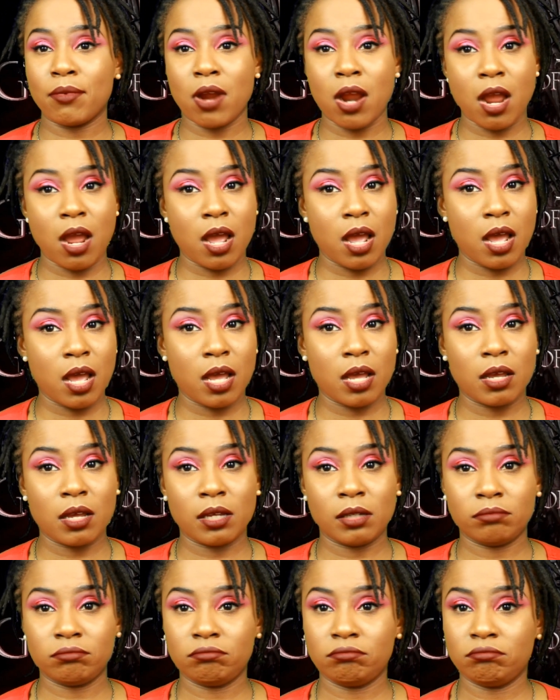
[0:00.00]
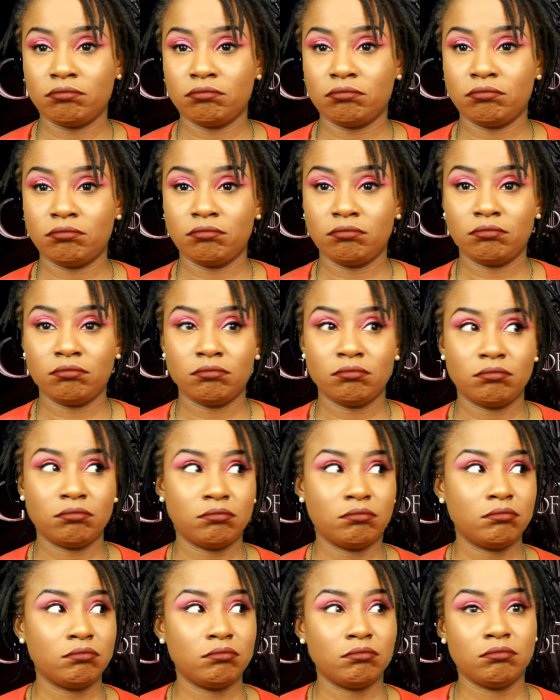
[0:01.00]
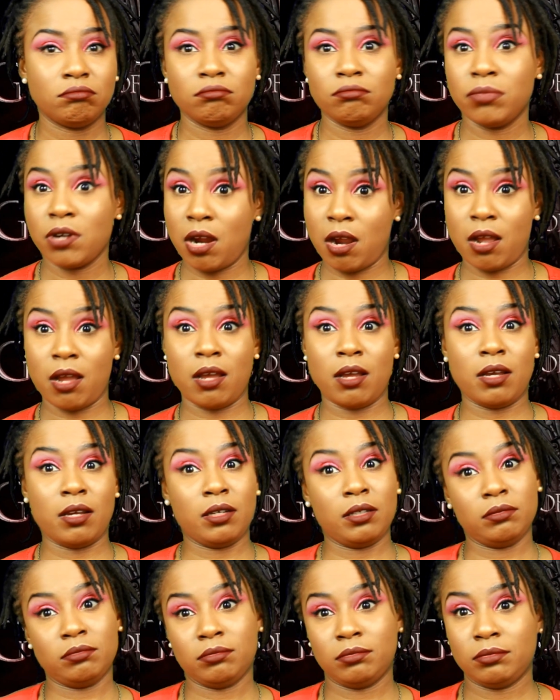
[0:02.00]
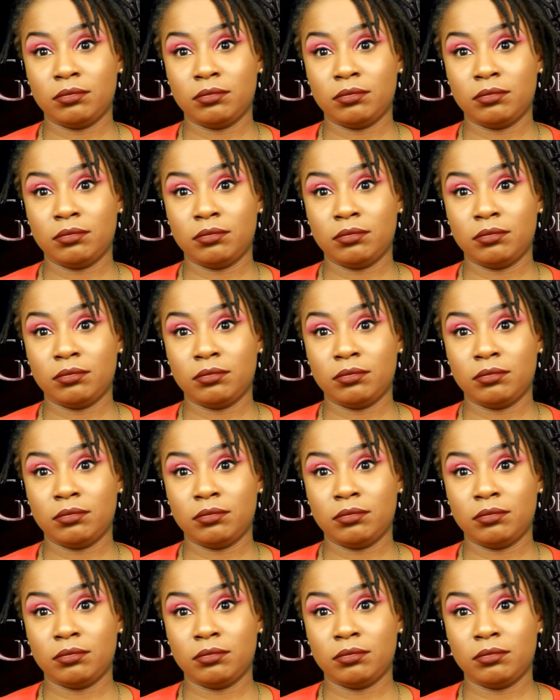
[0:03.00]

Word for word: bruh. Bruh.